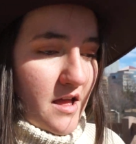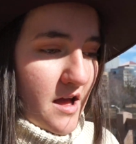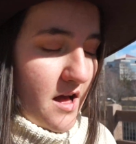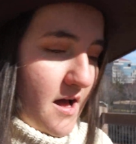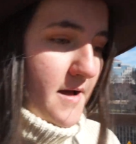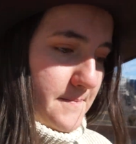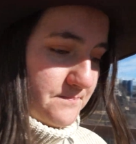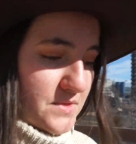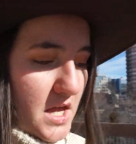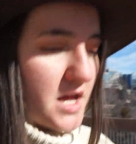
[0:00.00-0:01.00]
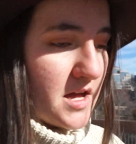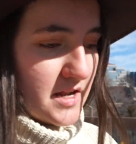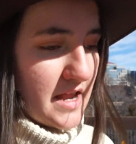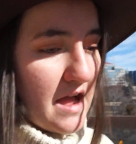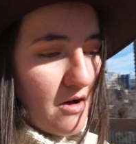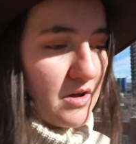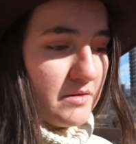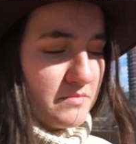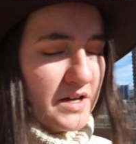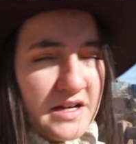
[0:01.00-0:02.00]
Now I'm